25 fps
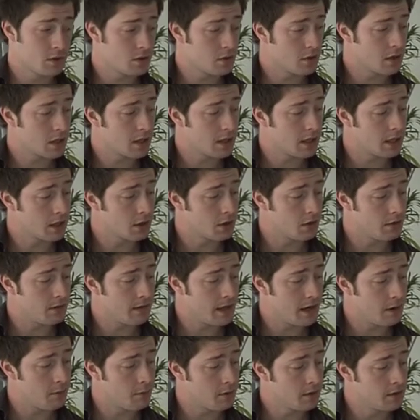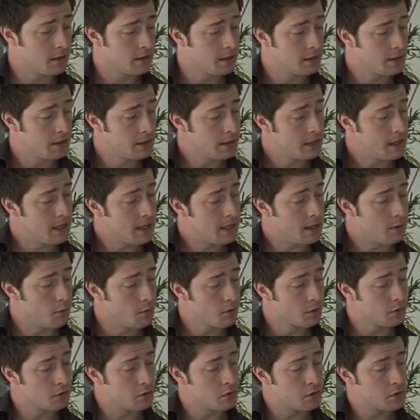so I click on that one, and then
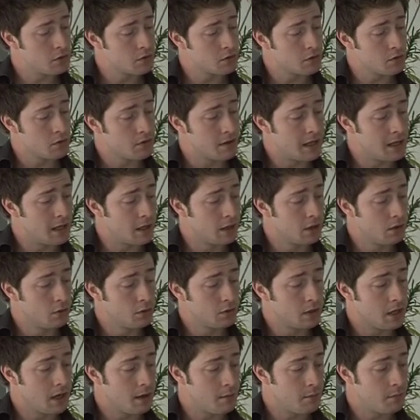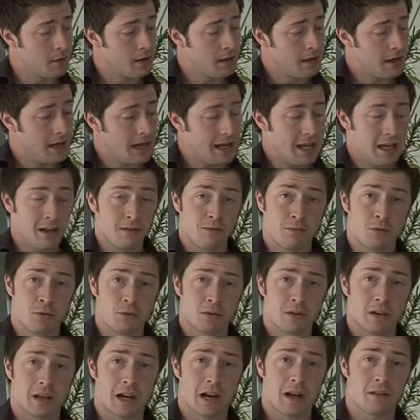what it'll do is it'll then load up any
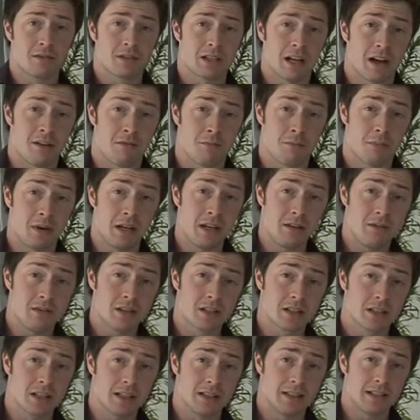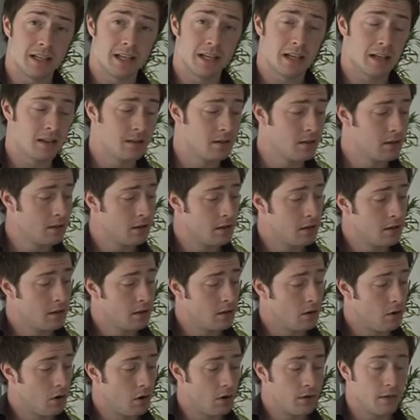photographs that I've previously taken
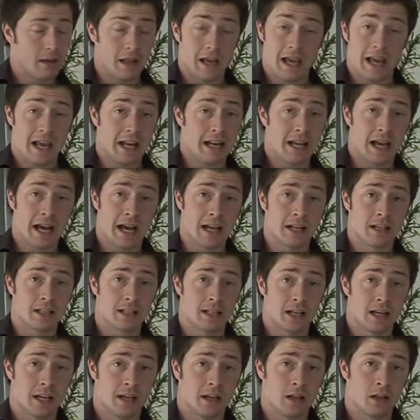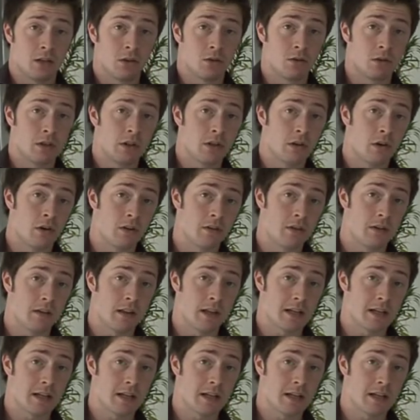on any handset and loaded onto